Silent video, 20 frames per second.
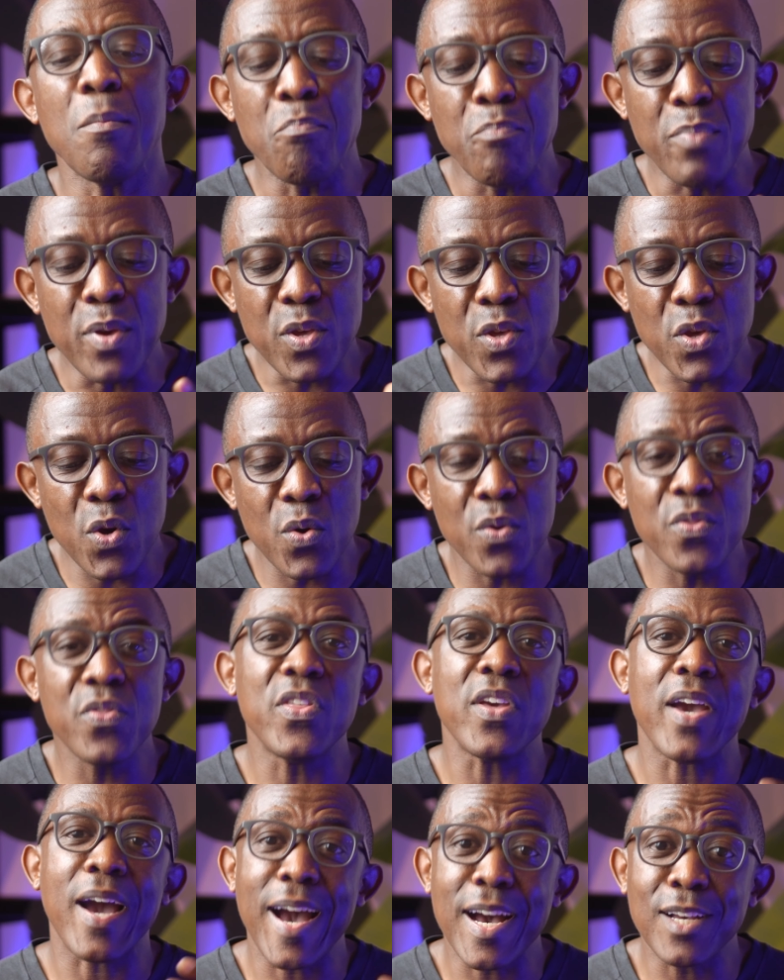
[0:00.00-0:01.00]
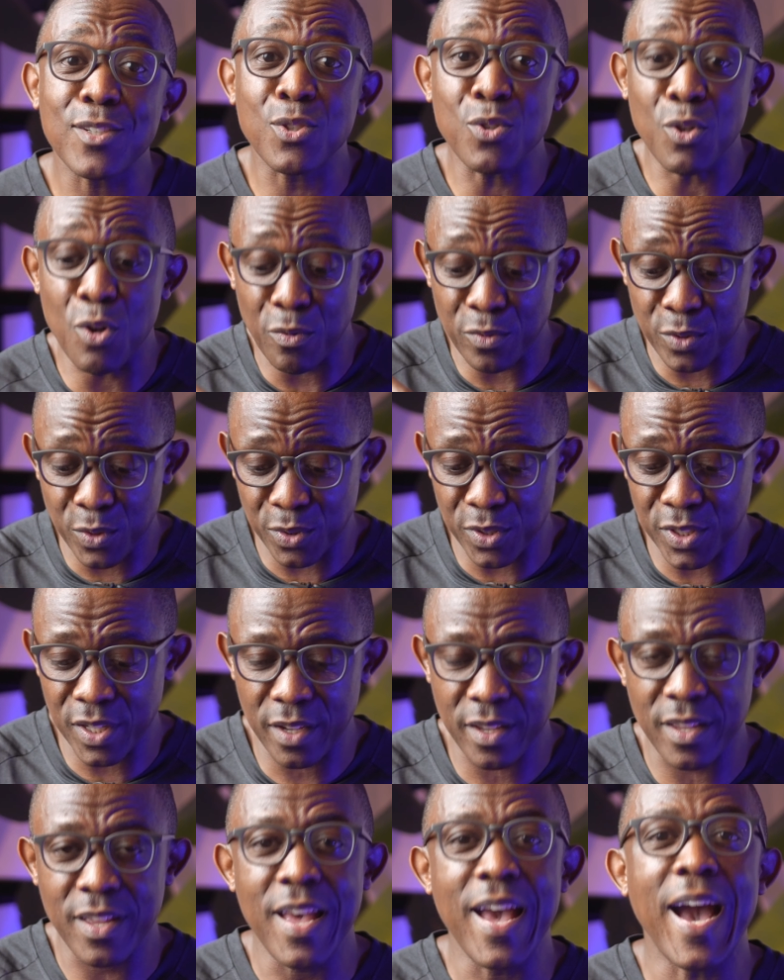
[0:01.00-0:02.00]
beyond the hassle of
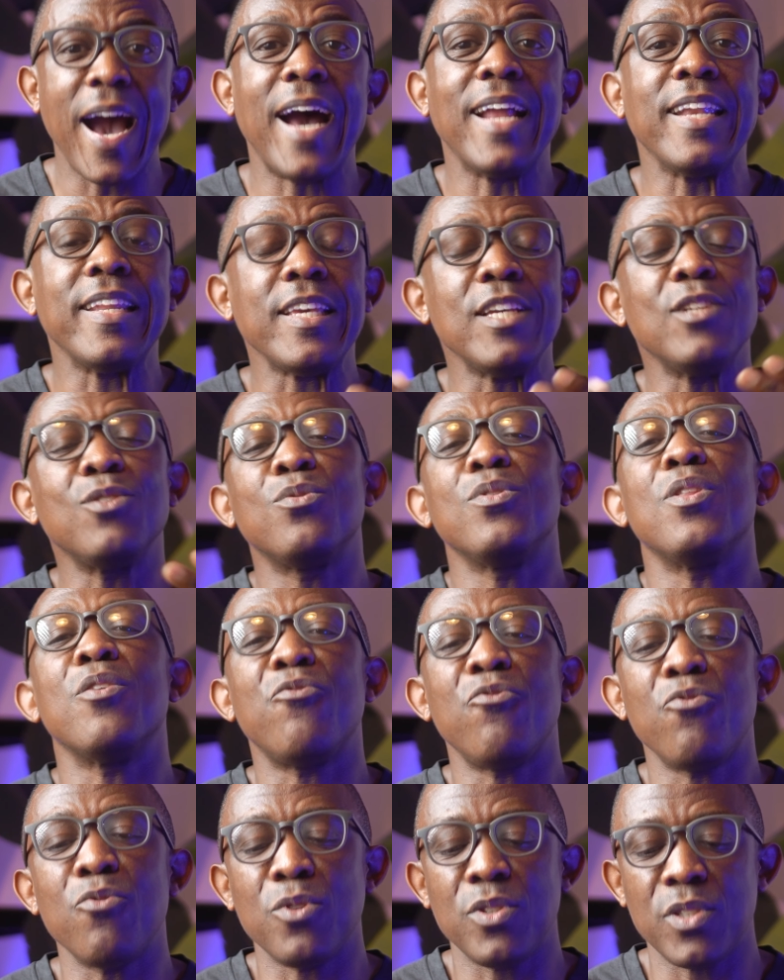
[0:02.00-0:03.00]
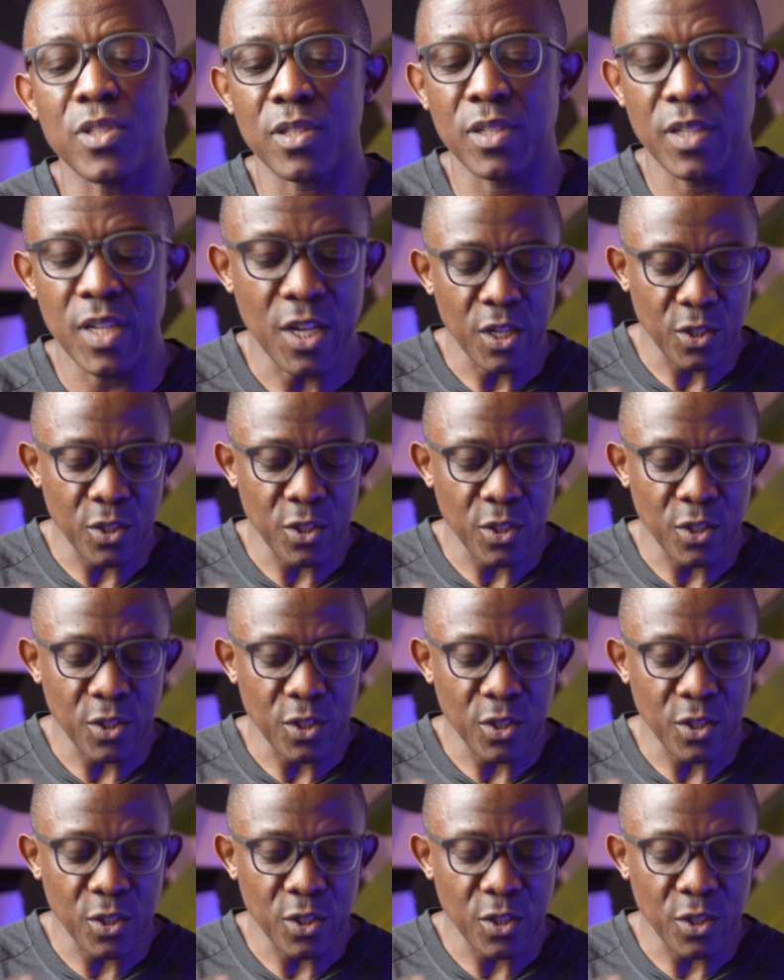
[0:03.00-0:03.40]
today and into the future.